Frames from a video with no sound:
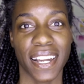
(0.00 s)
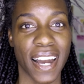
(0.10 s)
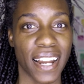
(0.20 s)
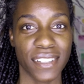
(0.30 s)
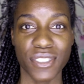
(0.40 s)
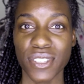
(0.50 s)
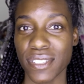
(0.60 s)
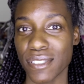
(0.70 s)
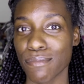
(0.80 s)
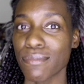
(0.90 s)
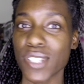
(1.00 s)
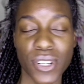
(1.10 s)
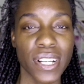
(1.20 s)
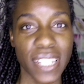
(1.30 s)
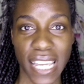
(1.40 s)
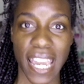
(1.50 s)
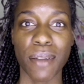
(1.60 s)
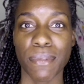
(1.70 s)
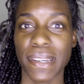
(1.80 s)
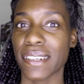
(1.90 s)
I kind of just turn on the
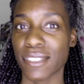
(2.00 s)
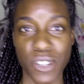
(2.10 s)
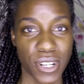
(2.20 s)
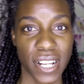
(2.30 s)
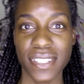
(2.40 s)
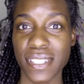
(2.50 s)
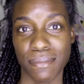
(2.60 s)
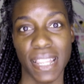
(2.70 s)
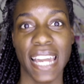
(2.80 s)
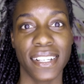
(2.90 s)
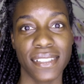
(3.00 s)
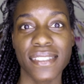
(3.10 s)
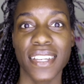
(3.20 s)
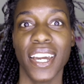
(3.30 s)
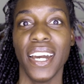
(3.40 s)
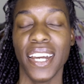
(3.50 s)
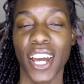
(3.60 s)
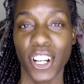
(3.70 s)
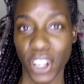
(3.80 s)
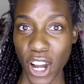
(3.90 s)
camera and turn on some lights
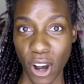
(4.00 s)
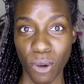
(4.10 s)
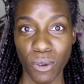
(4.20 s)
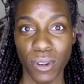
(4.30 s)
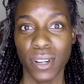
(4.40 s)
and go.